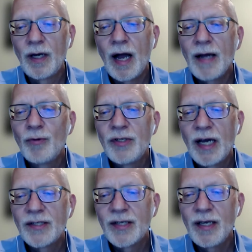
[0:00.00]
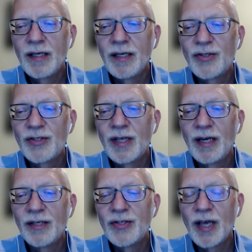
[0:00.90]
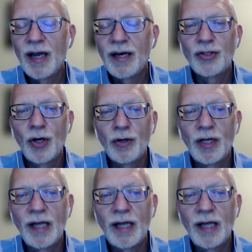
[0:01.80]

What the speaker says: I would not say it's anecdotal.